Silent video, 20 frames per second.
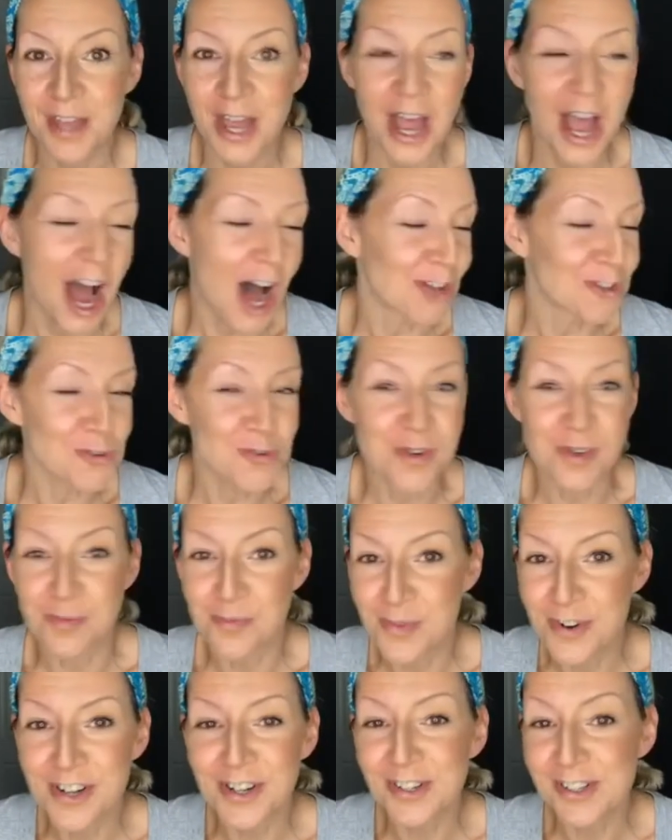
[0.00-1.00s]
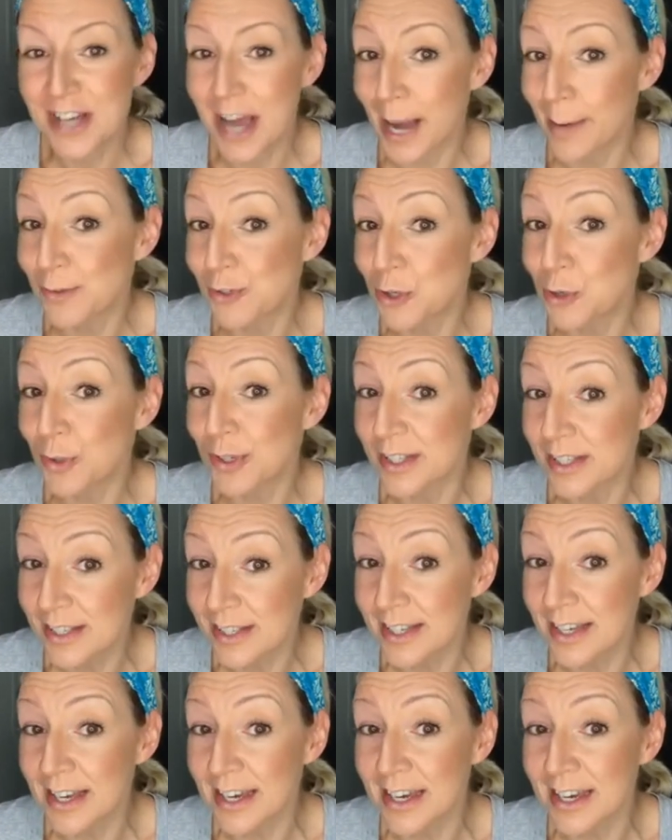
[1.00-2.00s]
I'll do it in real time so you could
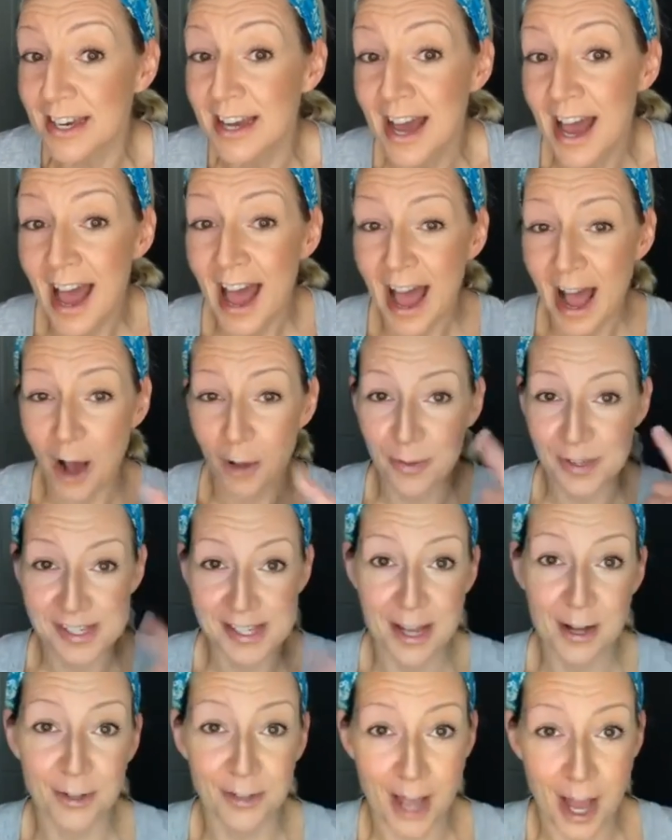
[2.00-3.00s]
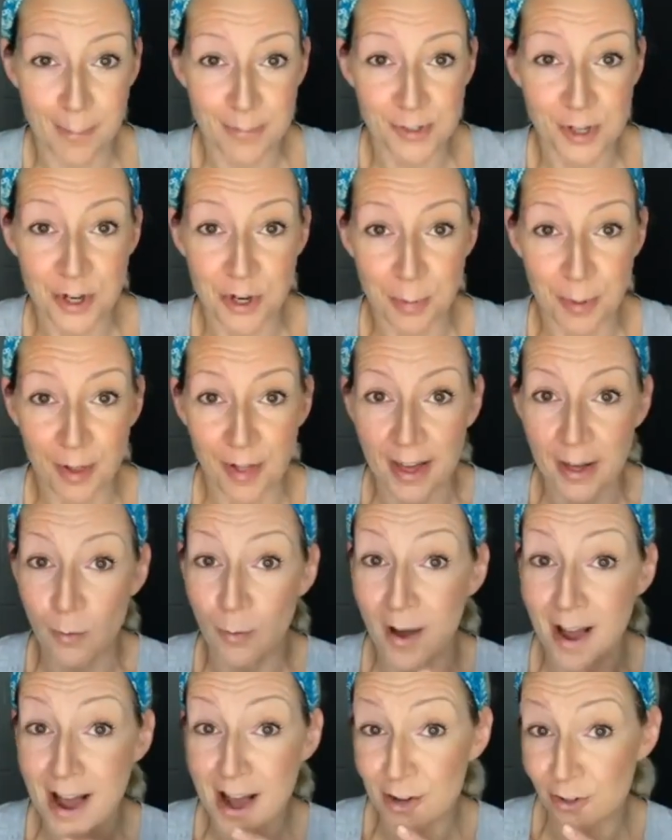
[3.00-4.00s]
see how this held up. So you'll be like,
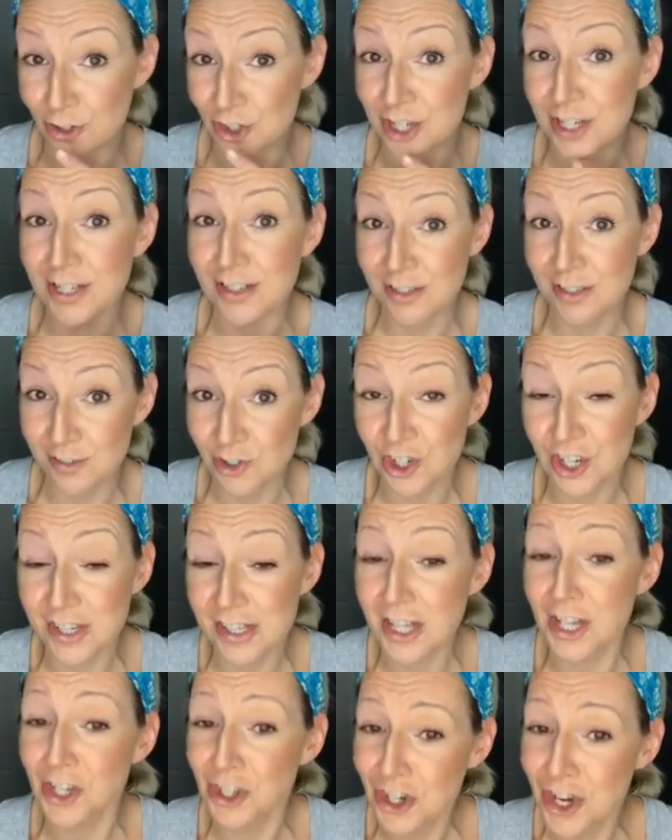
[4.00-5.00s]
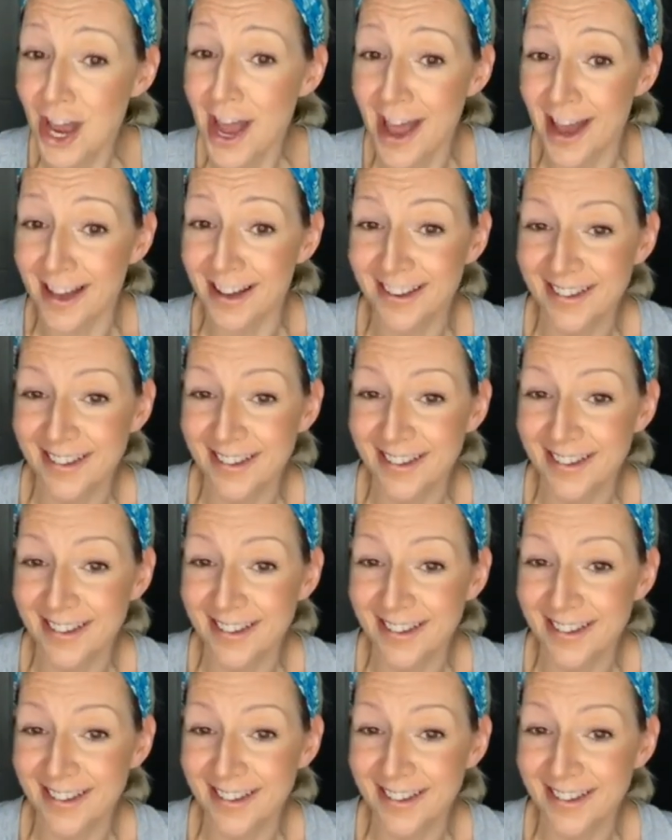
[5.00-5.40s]
wow, she's legit.